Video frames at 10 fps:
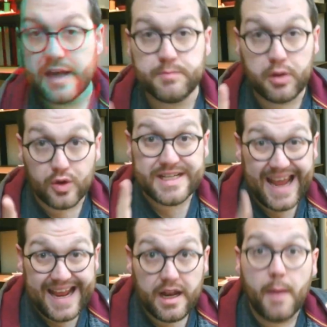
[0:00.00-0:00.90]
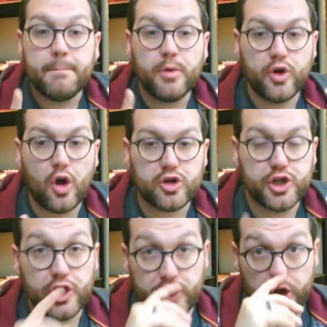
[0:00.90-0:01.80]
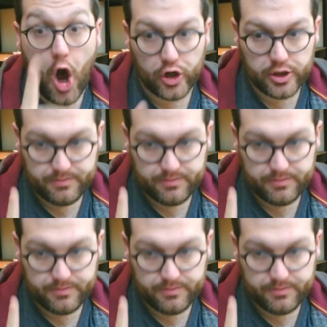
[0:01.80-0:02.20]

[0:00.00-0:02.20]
is plugged in, but not turned on.